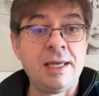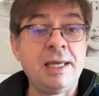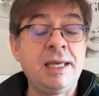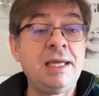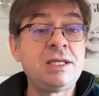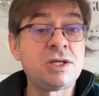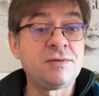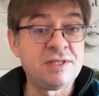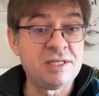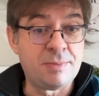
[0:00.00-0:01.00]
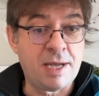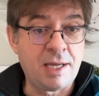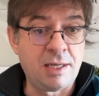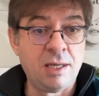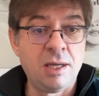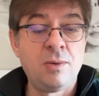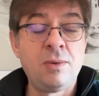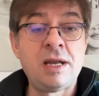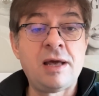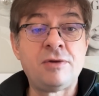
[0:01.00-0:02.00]
Each of these bags
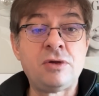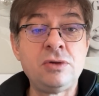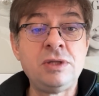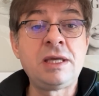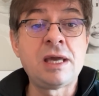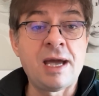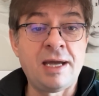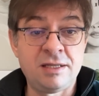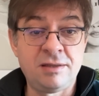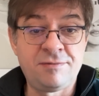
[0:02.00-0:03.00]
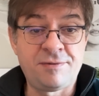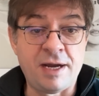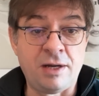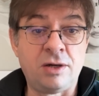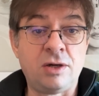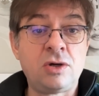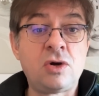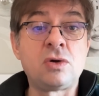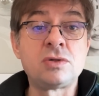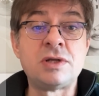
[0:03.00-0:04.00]
will have a unique identifier
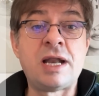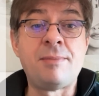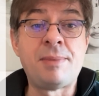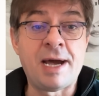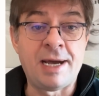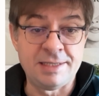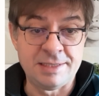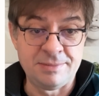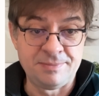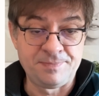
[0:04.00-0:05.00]
called the lab ID.